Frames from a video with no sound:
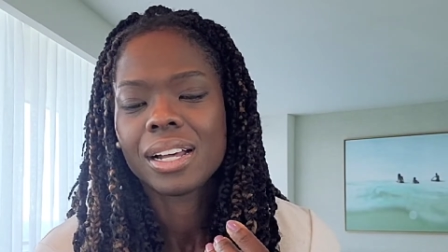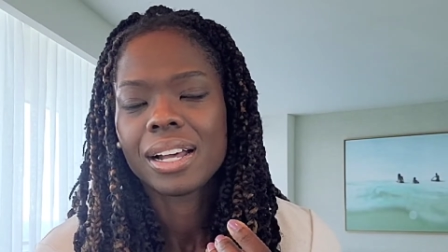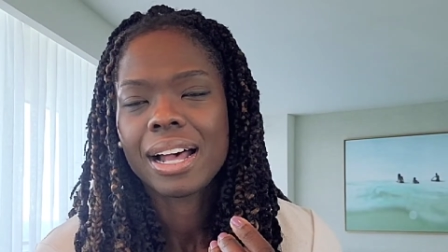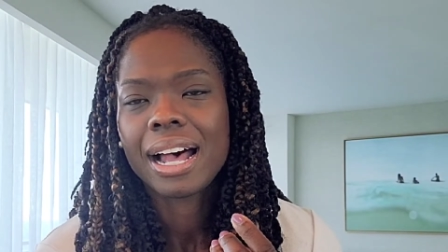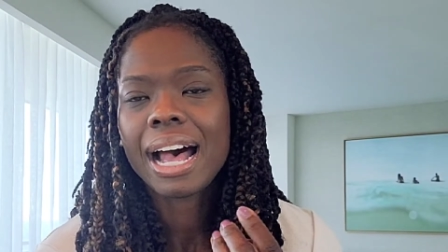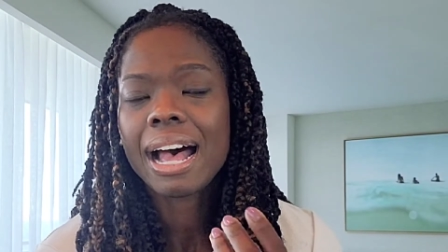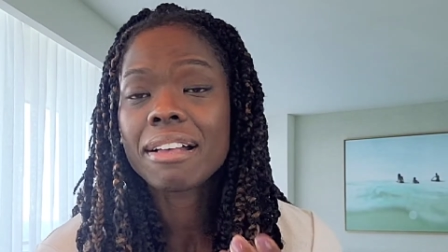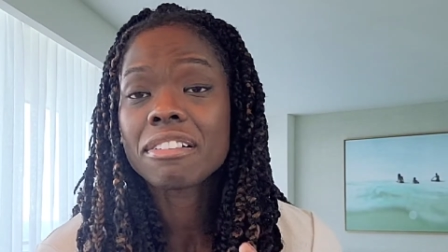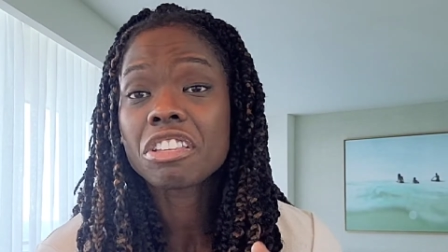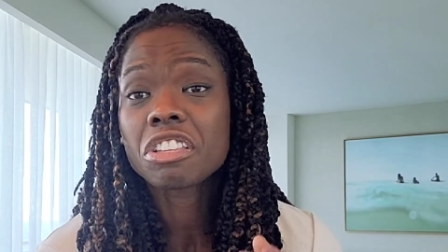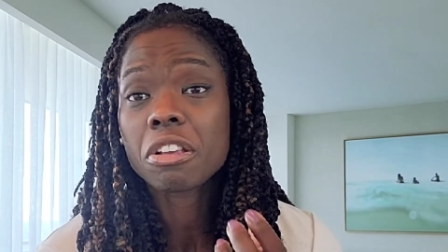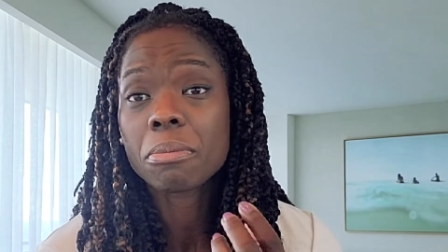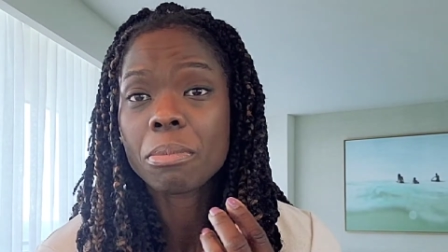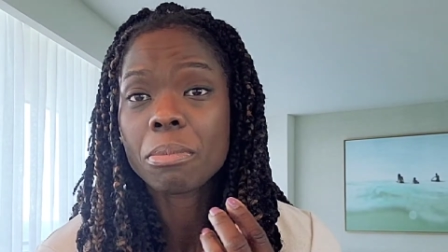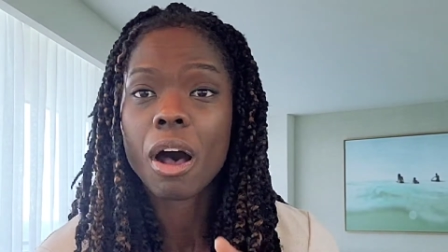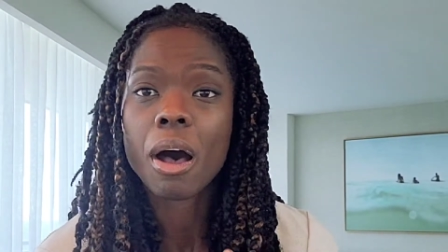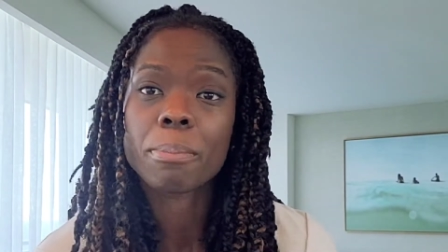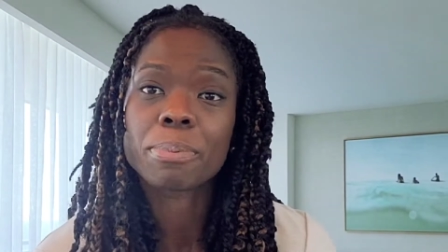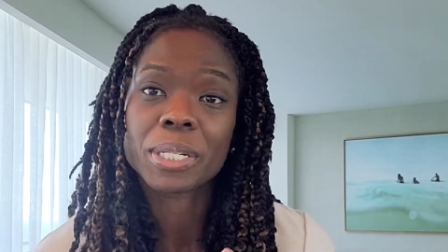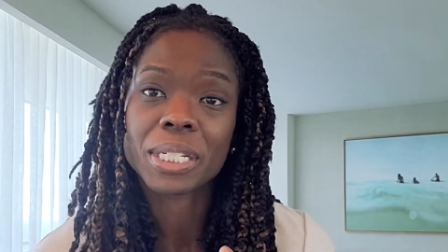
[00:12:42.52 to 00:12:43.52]
has some
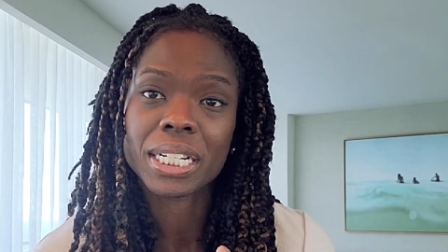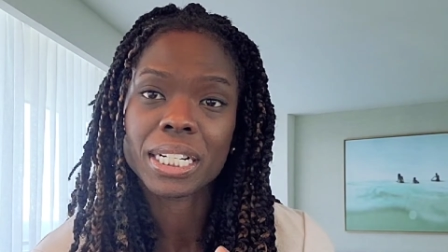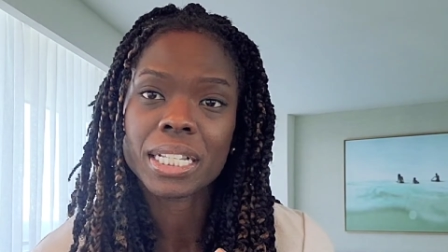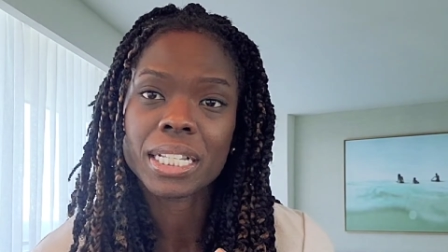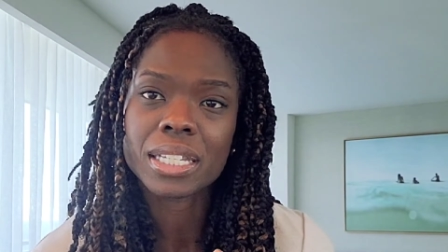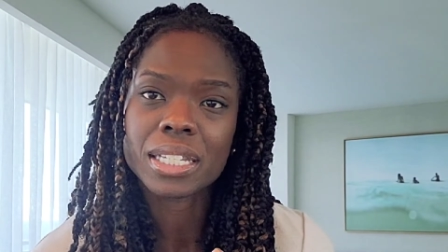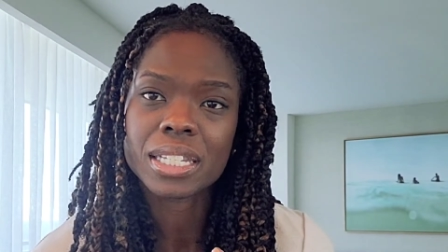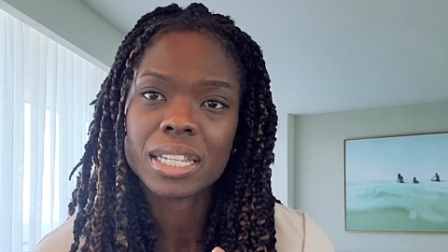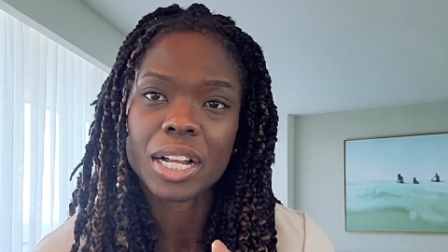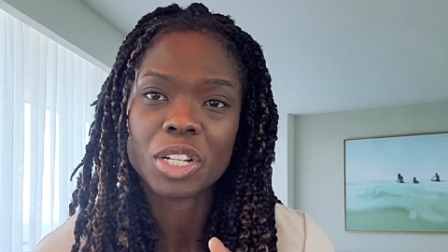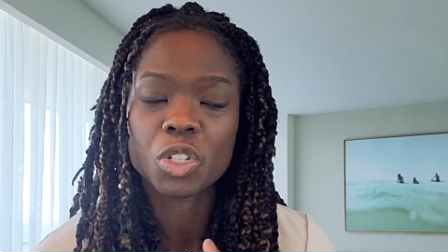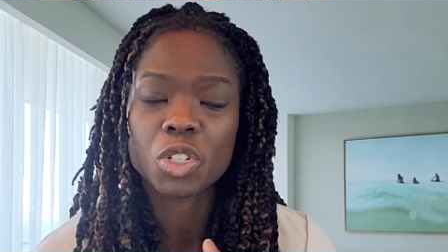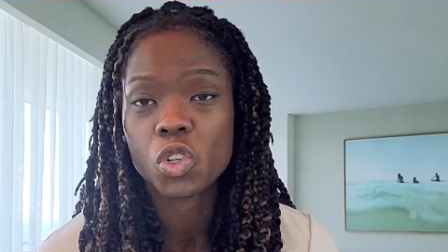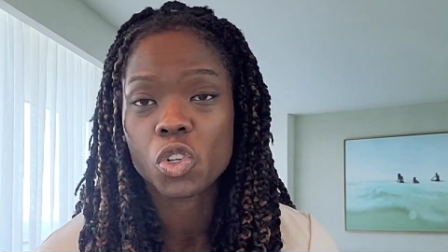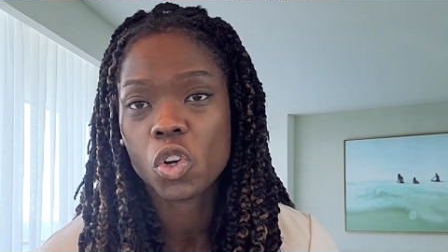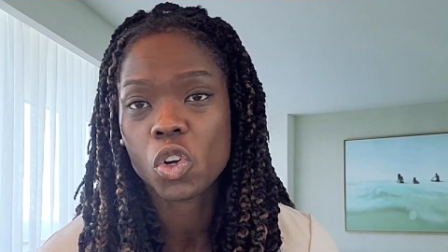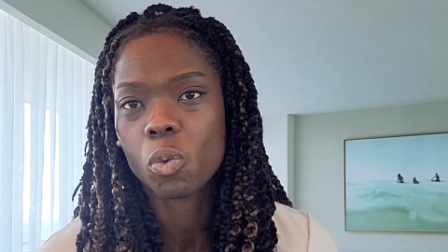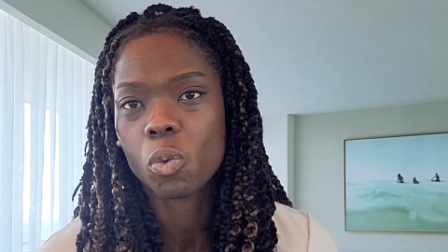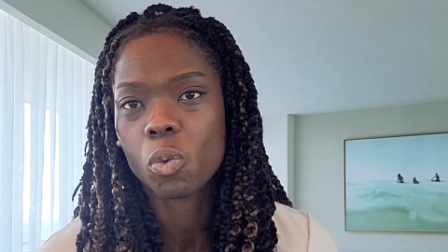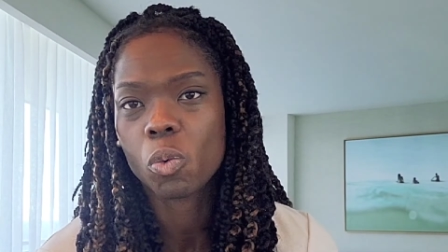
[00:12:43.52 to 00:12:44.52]
options that you
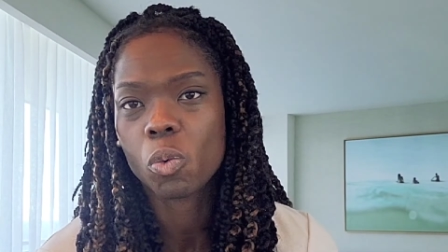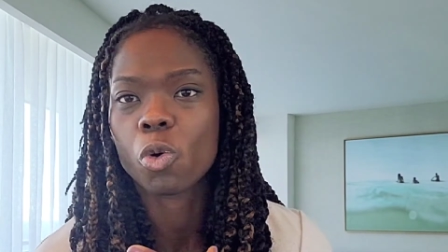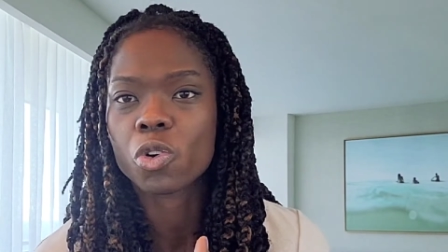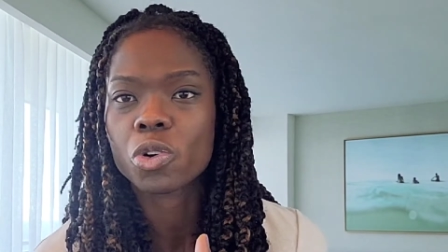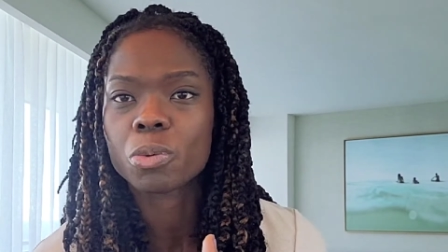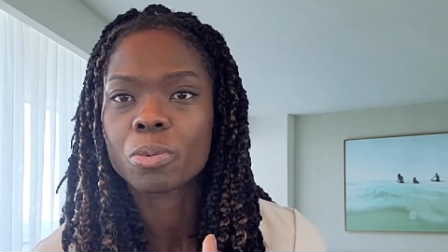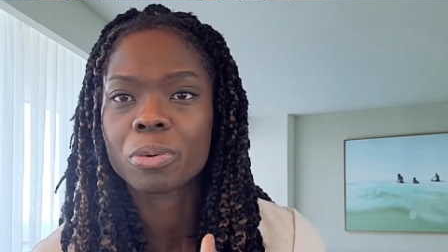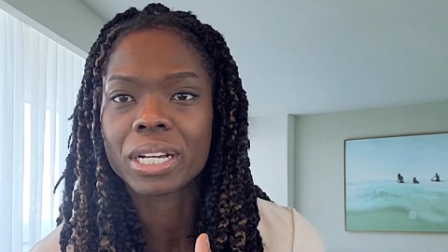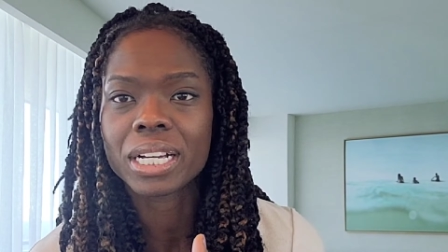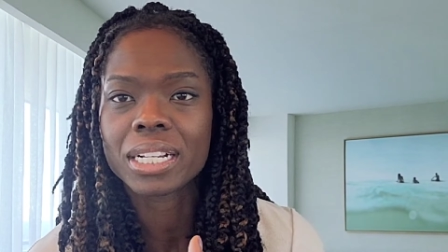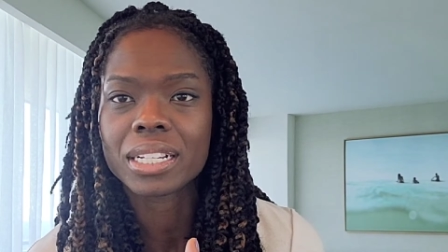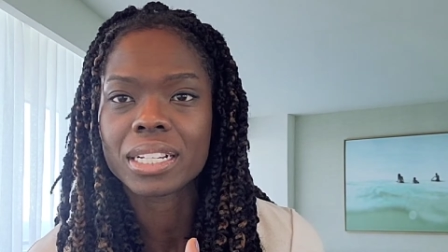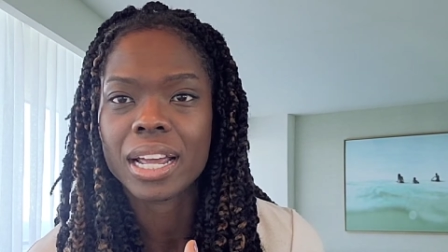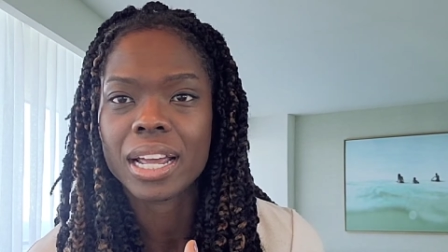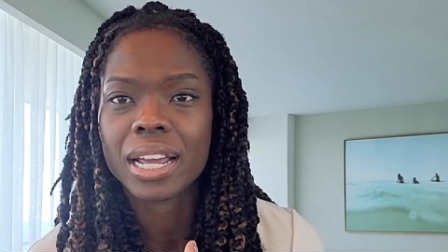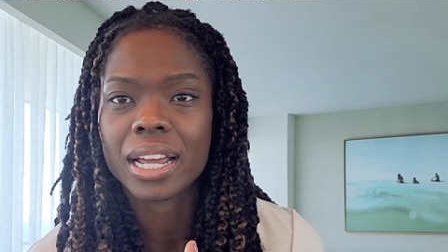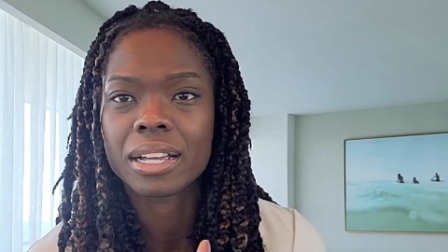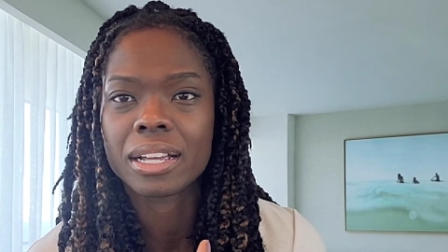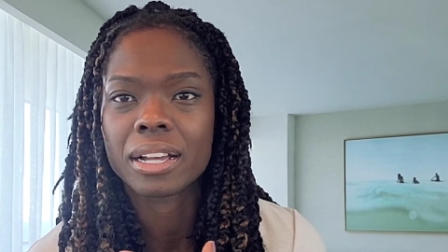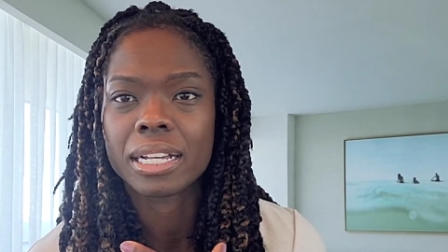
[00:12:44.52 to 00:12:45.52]
can work with
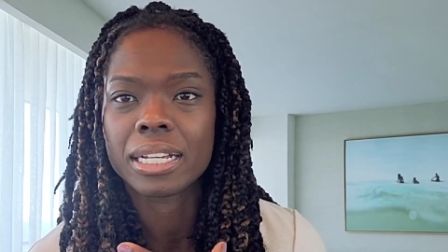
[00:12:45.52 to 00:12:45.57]
and